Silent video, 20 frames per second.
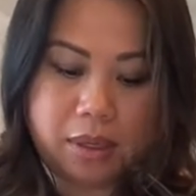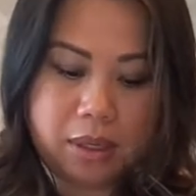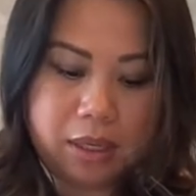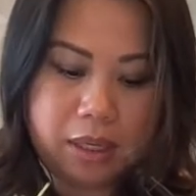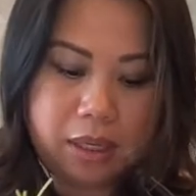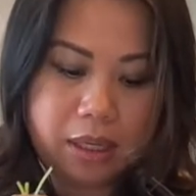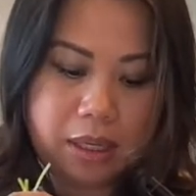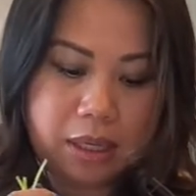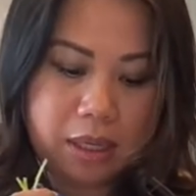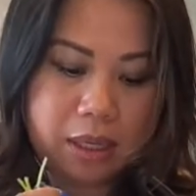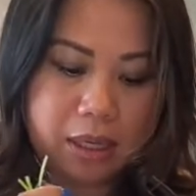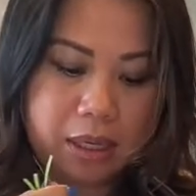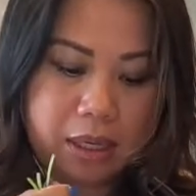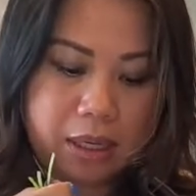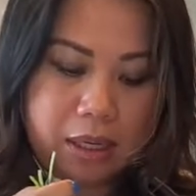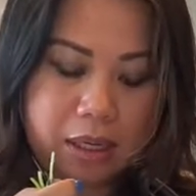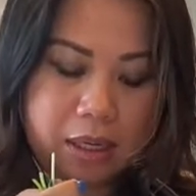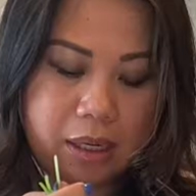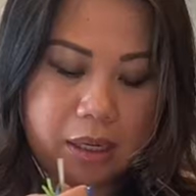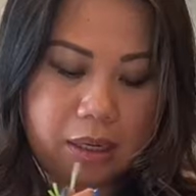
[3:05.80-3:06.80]

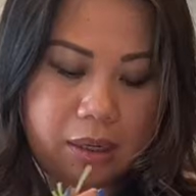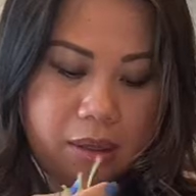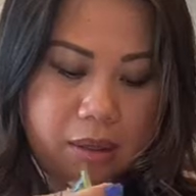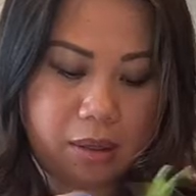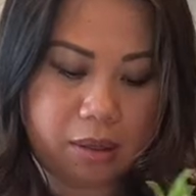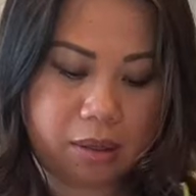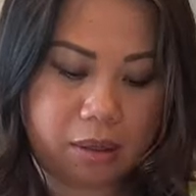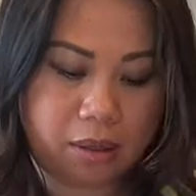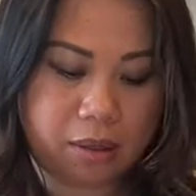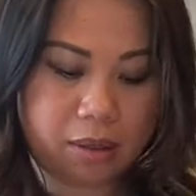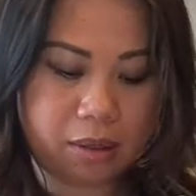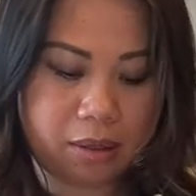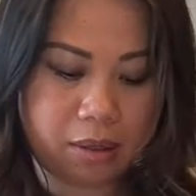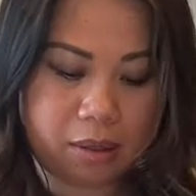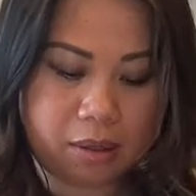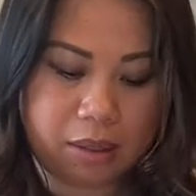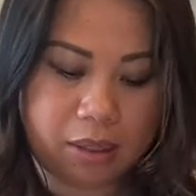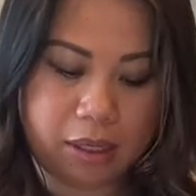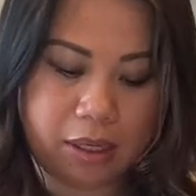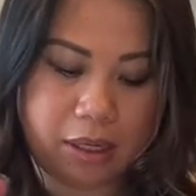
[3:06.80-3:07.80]
in
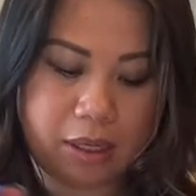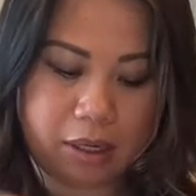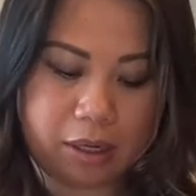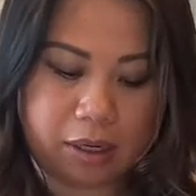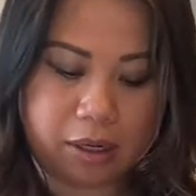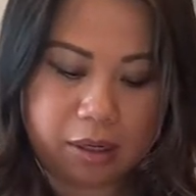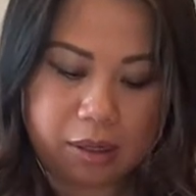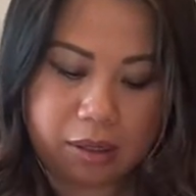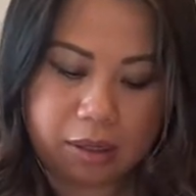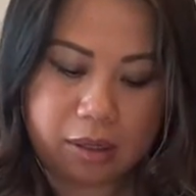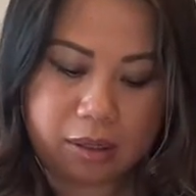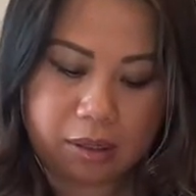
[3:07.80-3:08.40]
here.